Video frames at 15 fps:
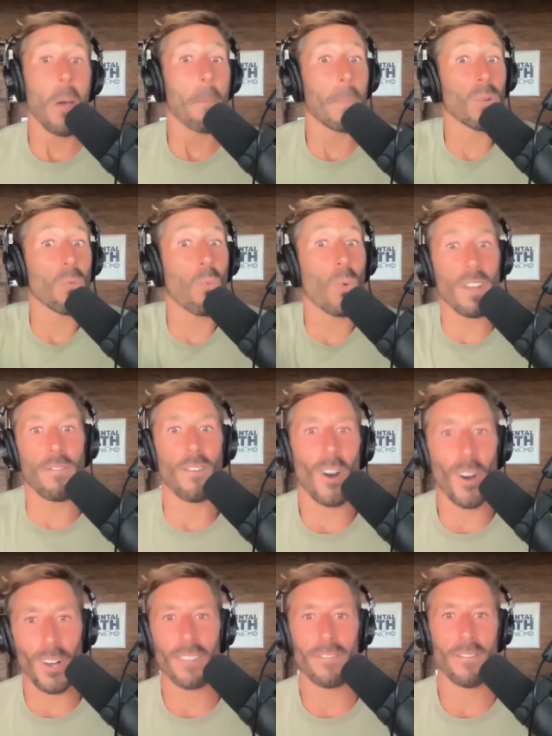But what if
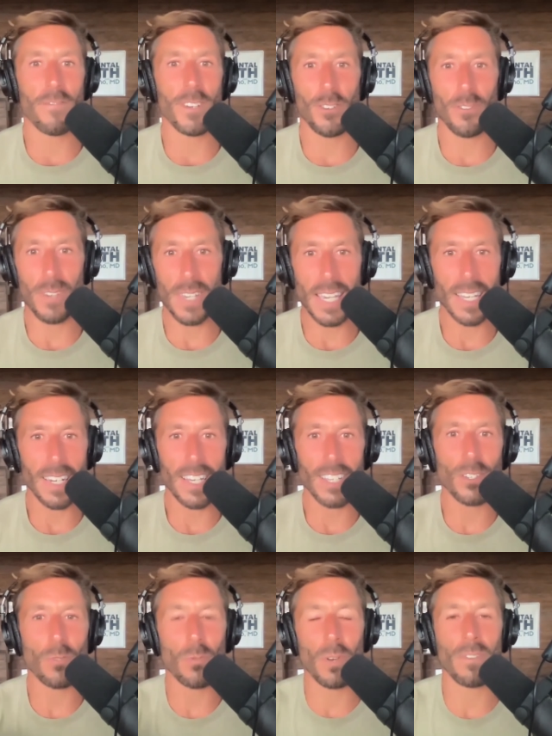all of the fish you eat
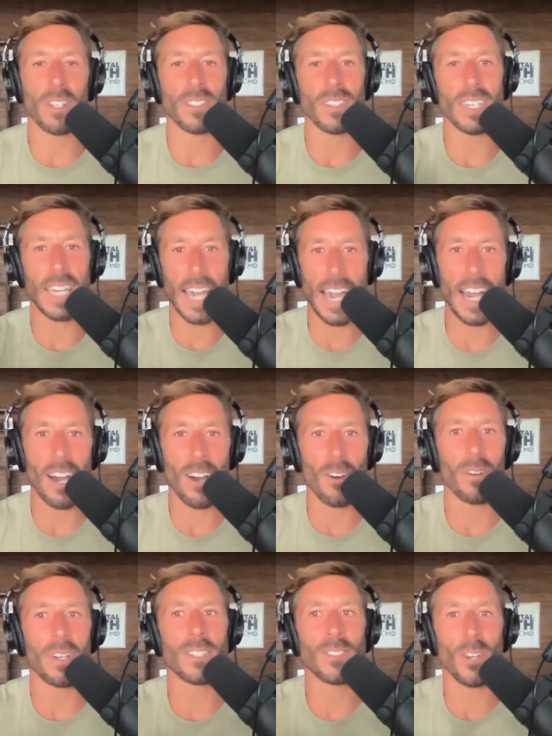is equivalent to the
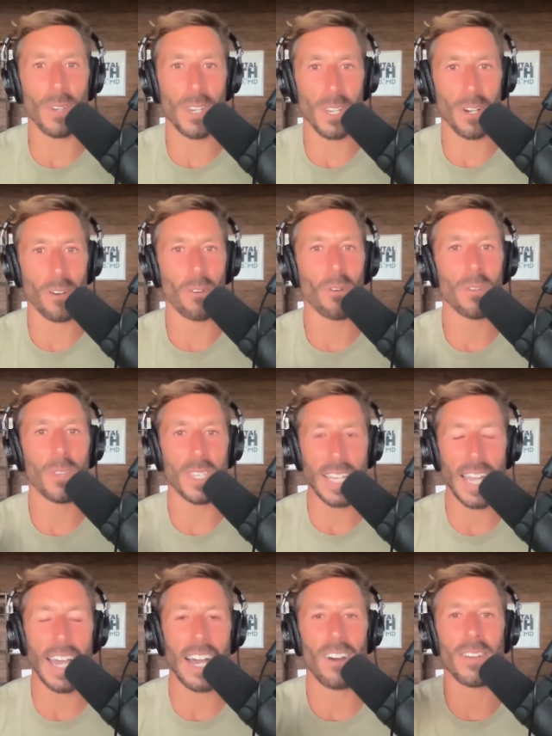cow in Tokyo or the
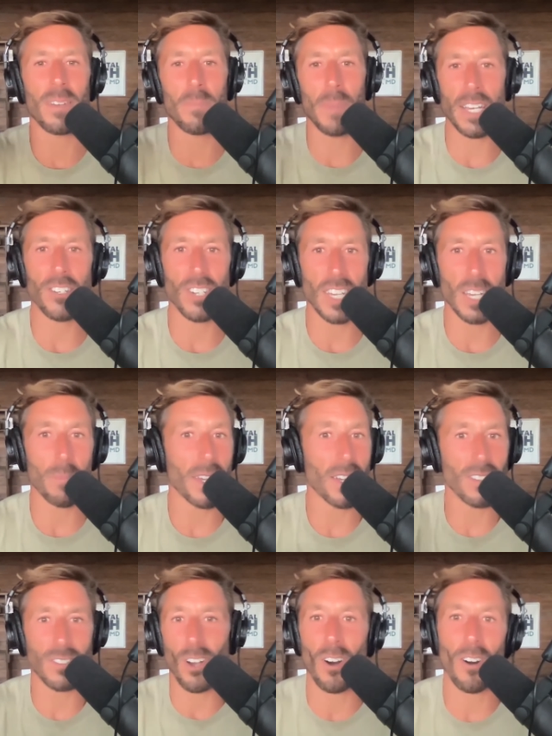cow in Beijing
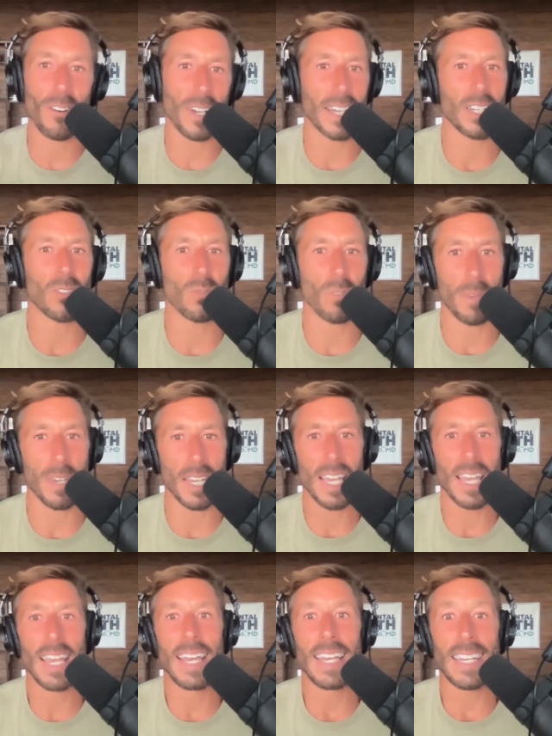because it's all kind of swimming
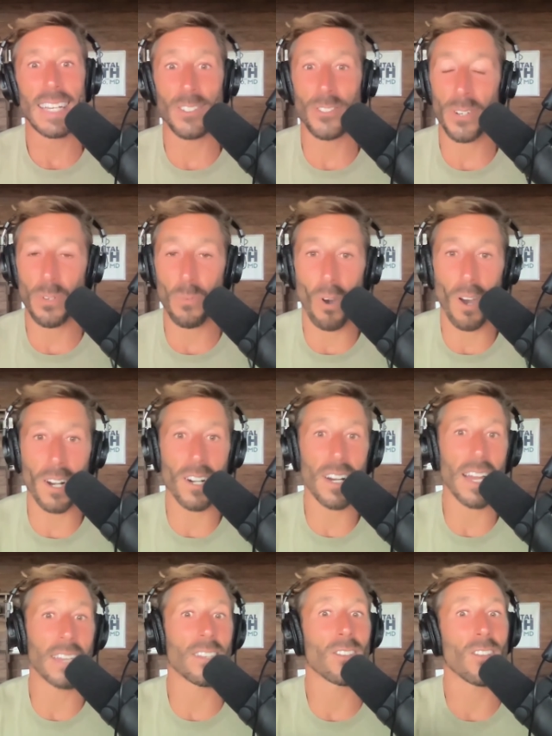in dirty
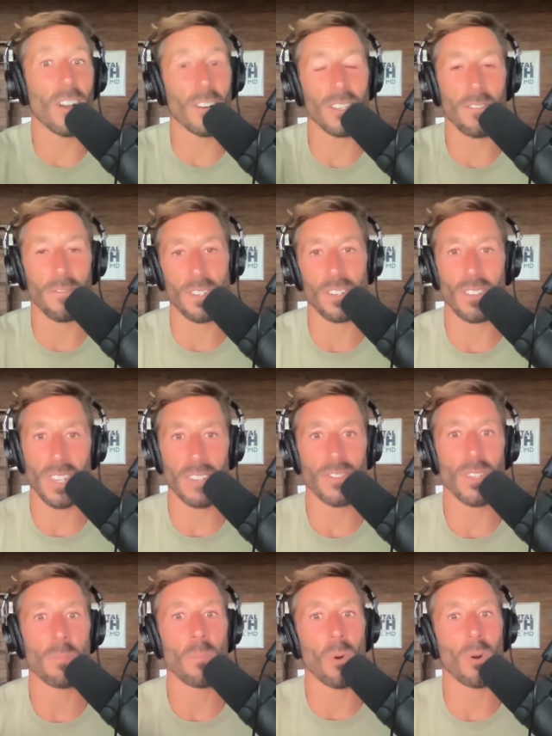water? And the longer the fish lives,
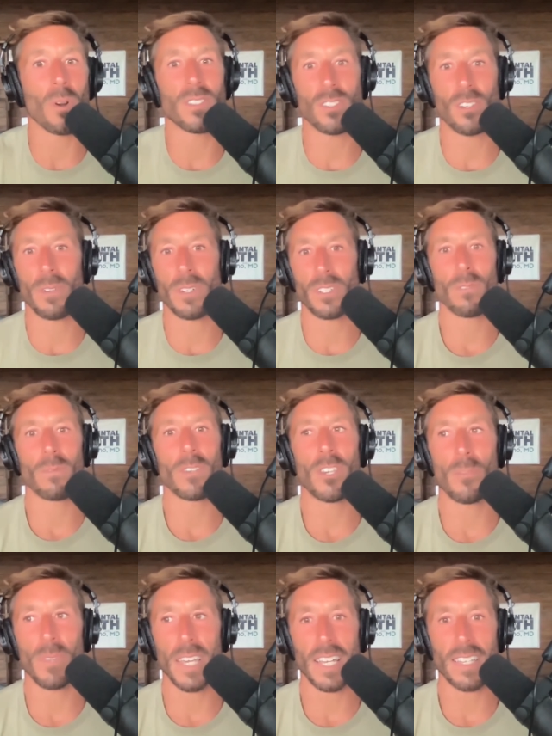the more it's going to
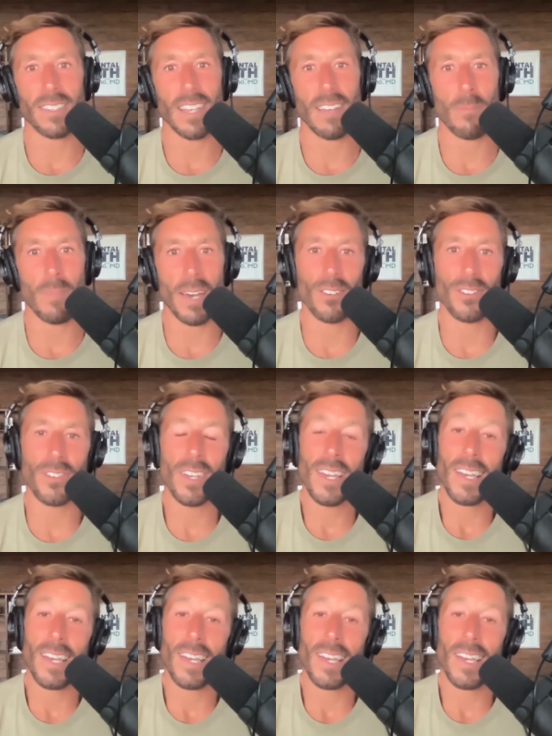accumulate these heavy metals.